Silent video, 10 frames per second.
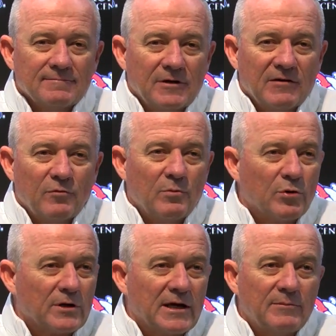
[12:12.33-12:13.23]
we have one
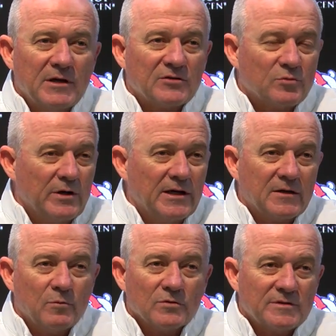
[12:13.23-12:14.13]
more game next week
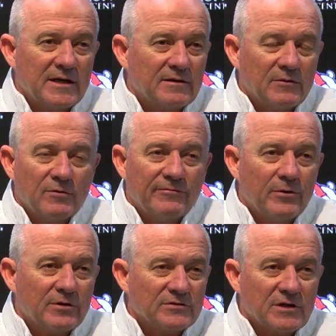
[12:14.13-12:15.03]
and we'll
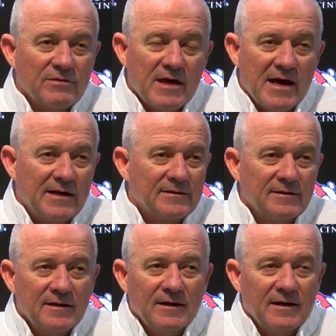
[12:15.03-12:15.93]
focus on that.
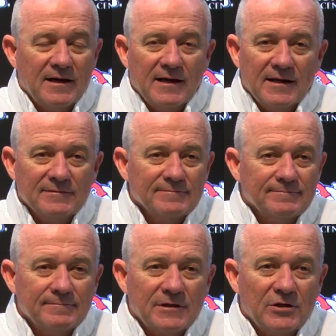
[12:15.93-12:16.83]
And,
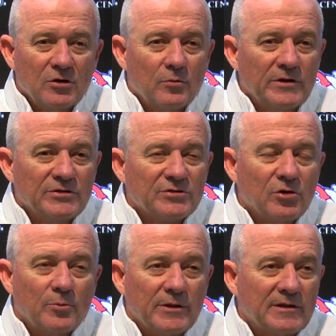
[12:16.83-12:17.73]
you know, we just
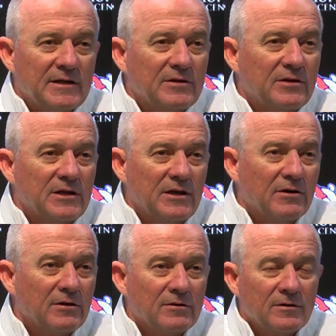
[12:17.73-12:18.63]
hope at the end of the
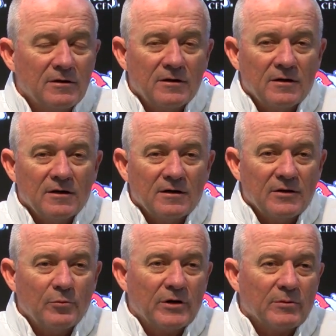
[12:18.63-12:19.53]
year
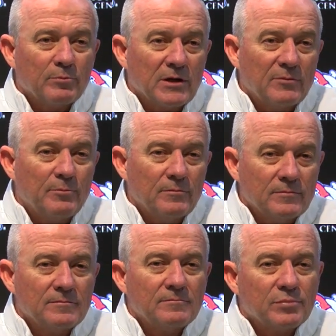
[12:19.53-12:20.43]
that we can
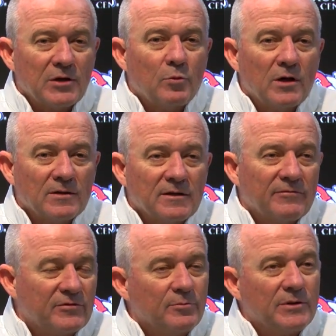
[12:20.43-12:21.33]
play well
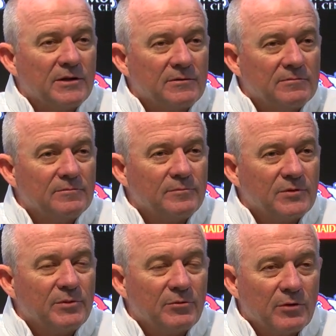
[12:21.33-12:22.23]
enough to be
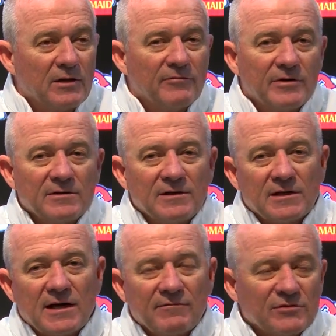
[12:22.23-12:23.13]
relevant in
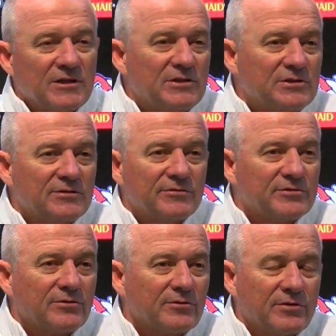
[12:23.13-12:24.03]
conversations for
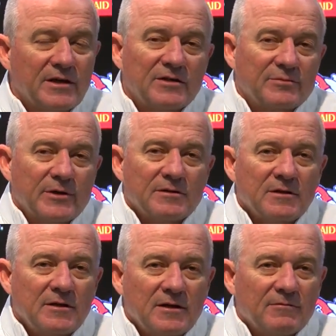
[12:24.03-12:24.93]
certain things, but
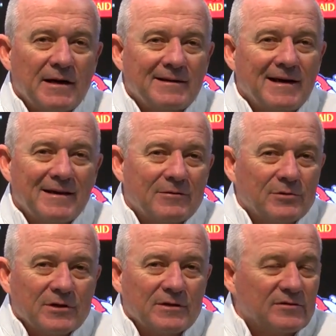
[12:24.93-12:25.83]
right now that
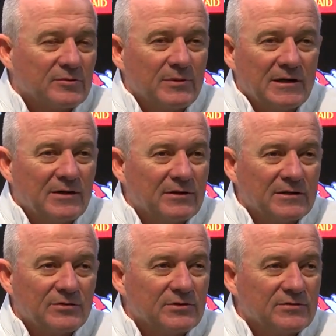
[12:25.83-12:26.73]
really doesn't mean
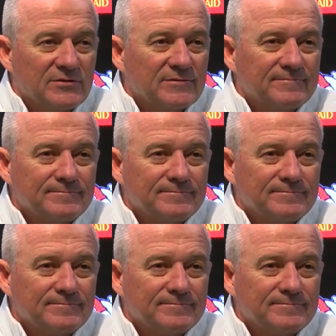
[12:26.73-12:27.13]
anything to us.